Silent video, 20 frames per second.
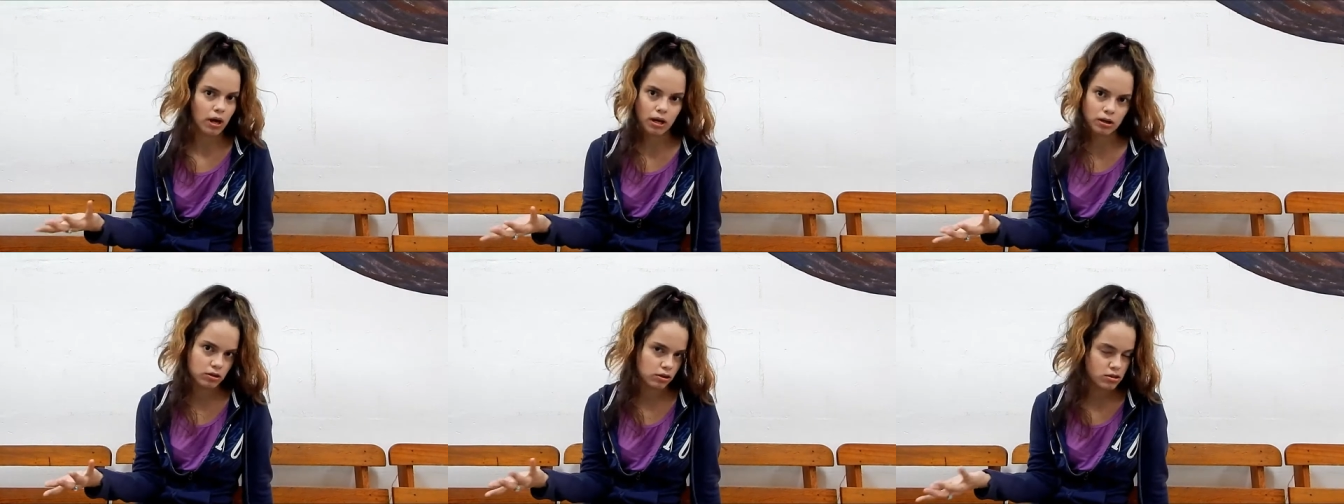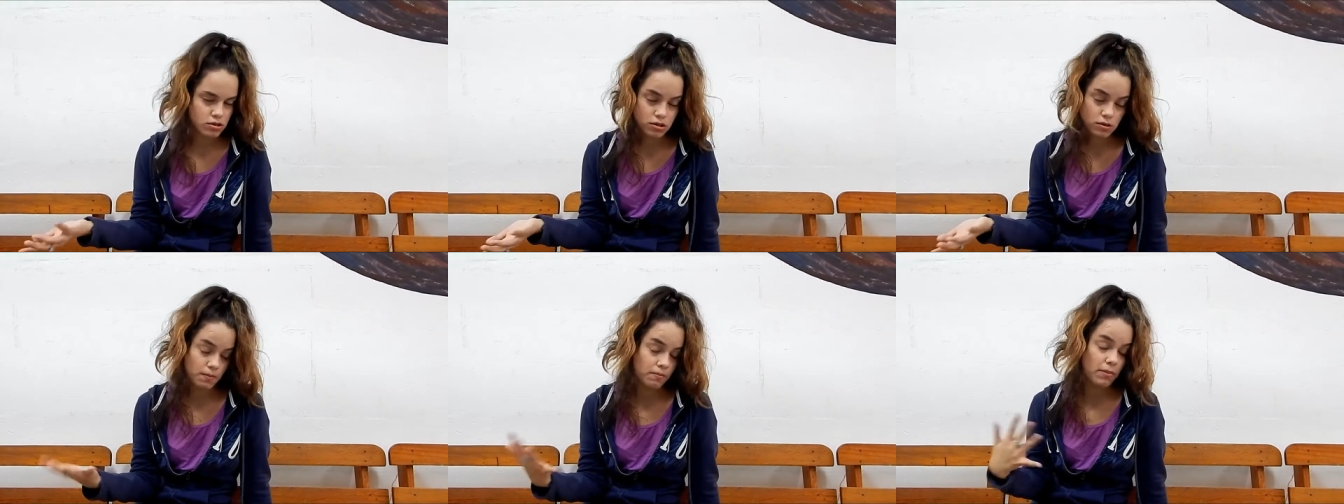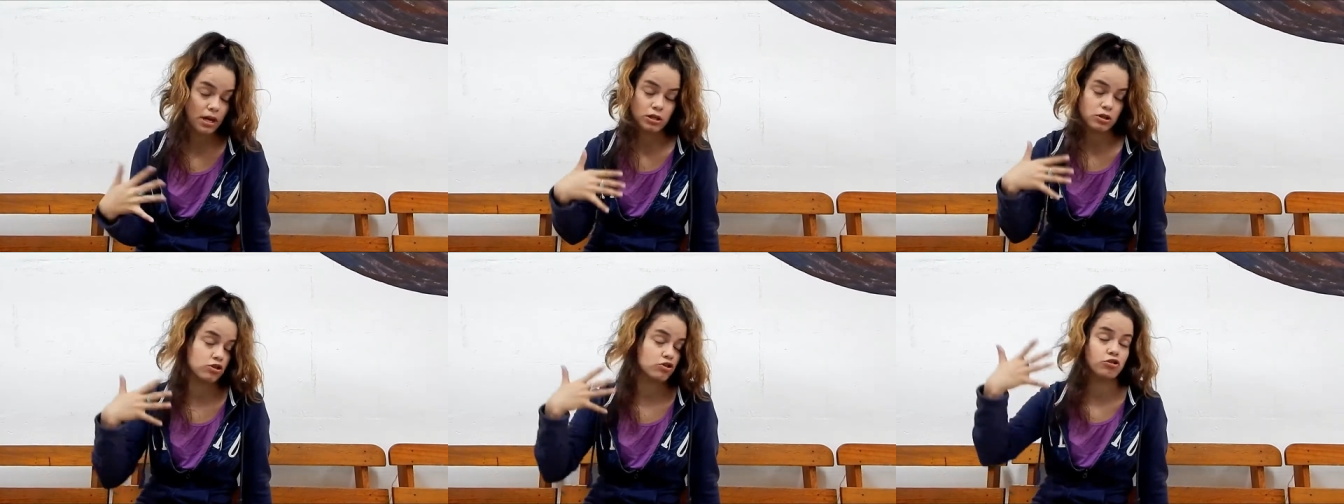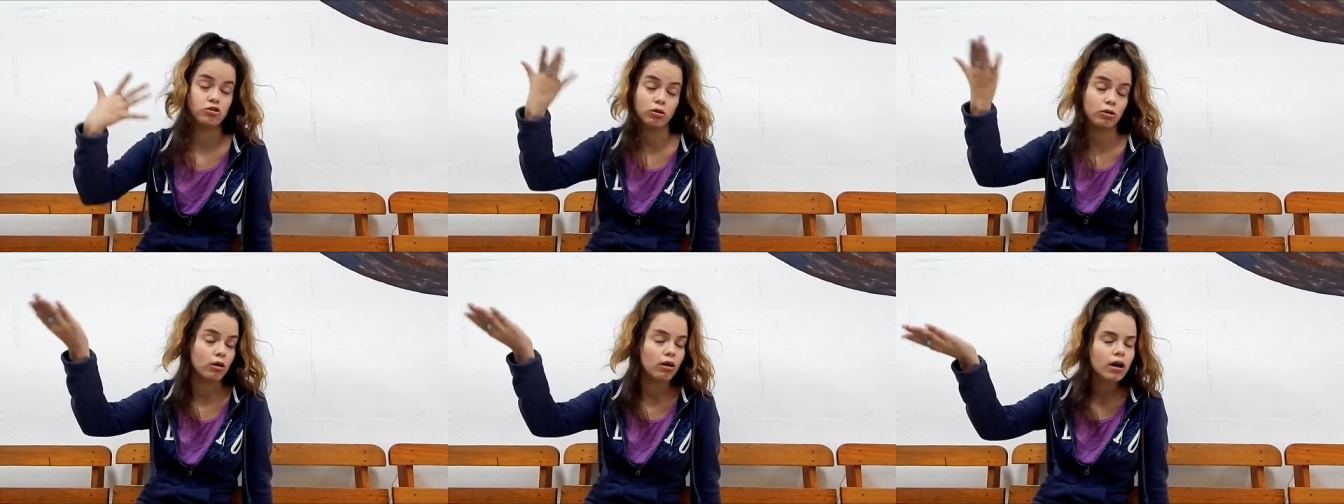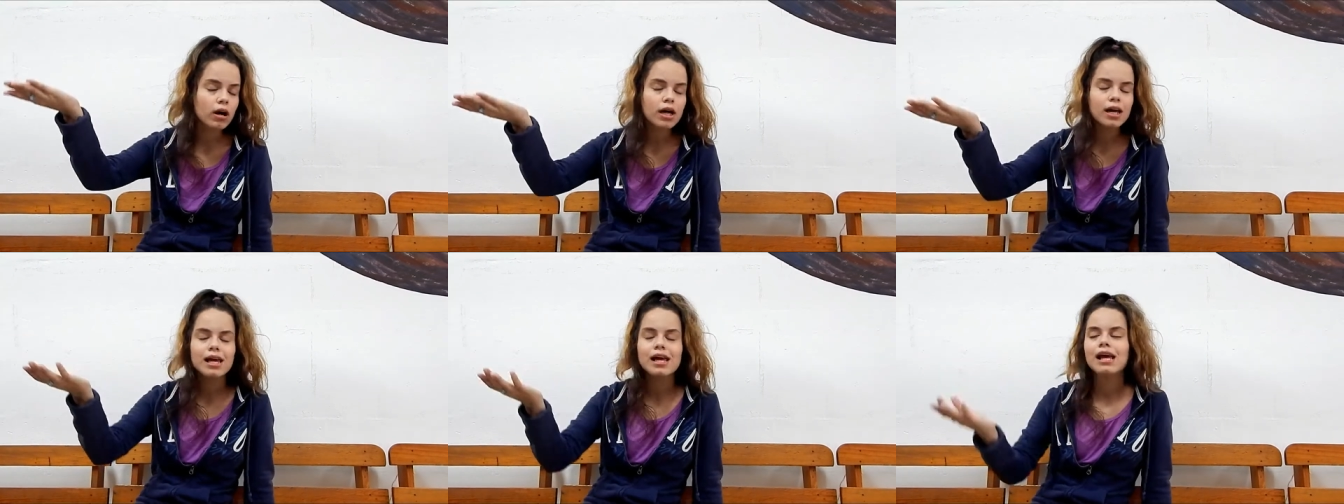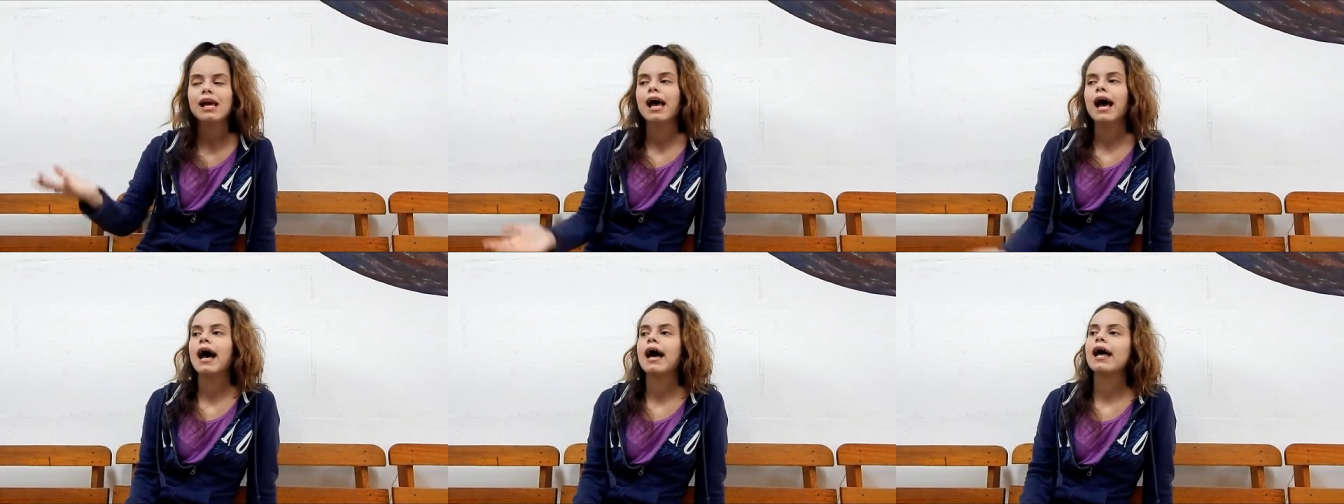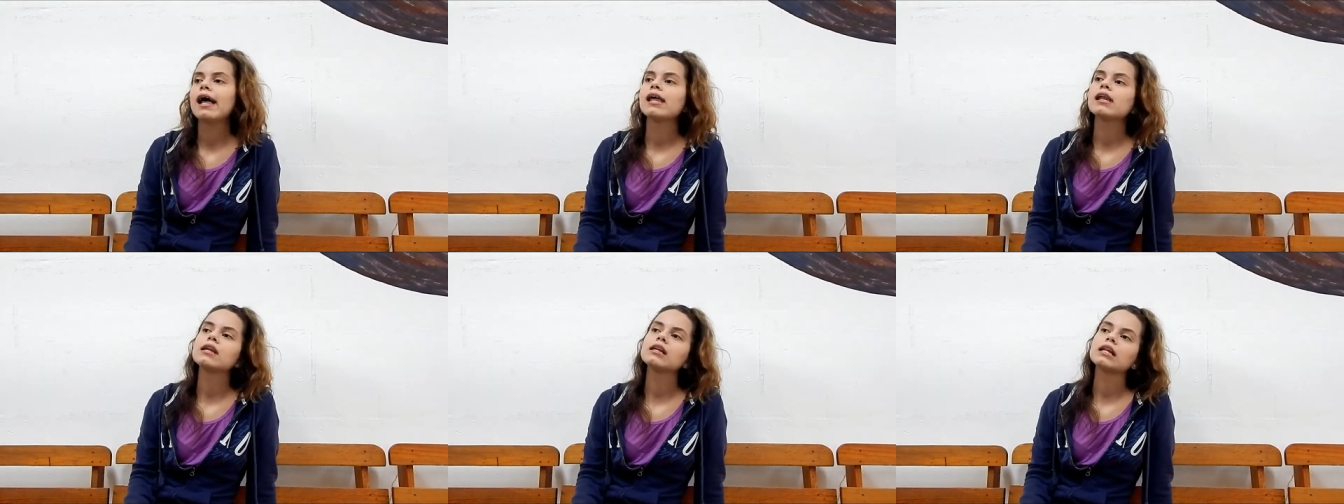just mature
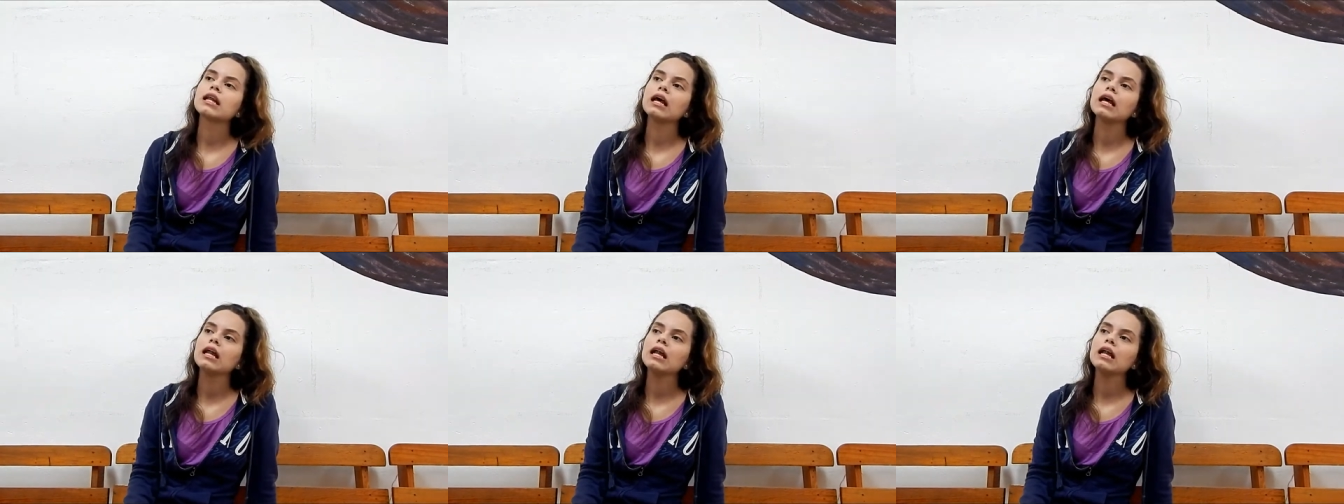and